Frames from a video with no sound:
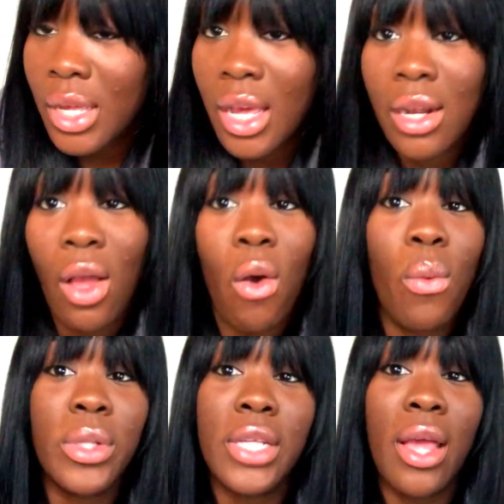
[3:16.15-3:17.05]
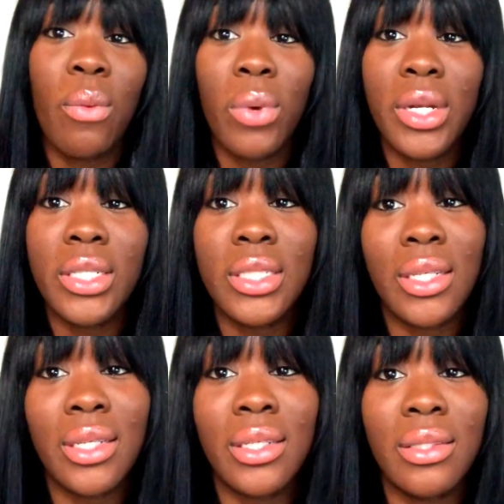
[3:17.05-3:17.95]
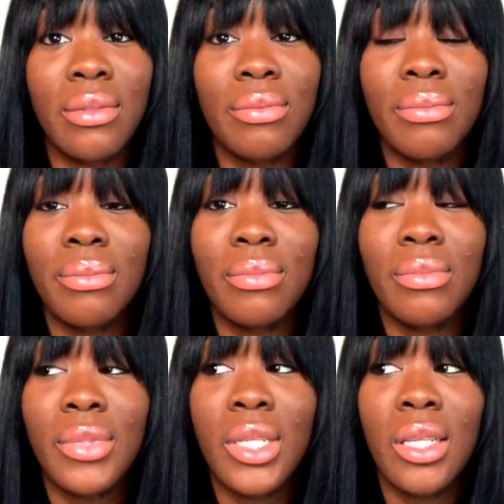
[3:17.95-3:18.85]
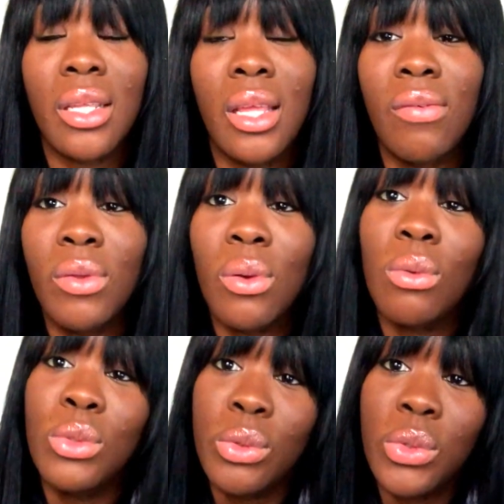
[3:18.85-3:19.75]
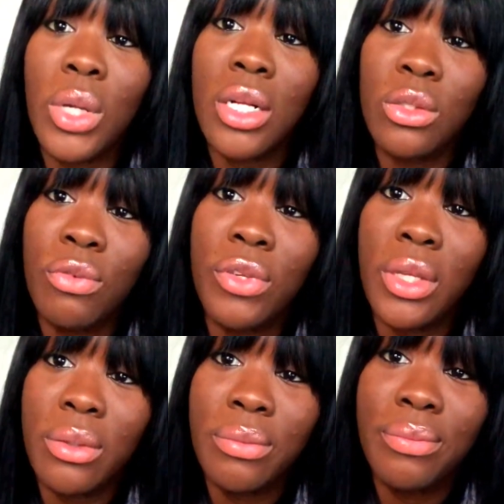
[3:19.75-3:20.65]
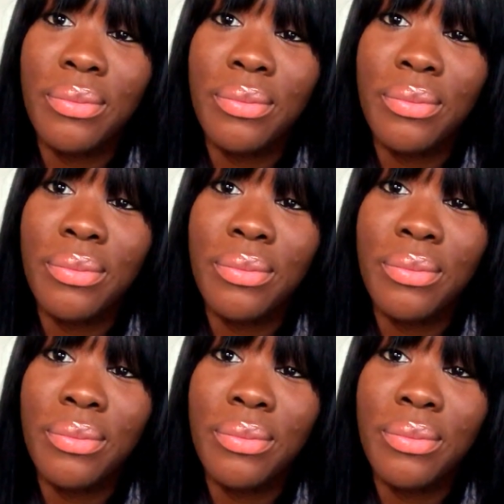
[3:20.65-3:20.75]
And I always had one that said, if you don't do what you got to do for you.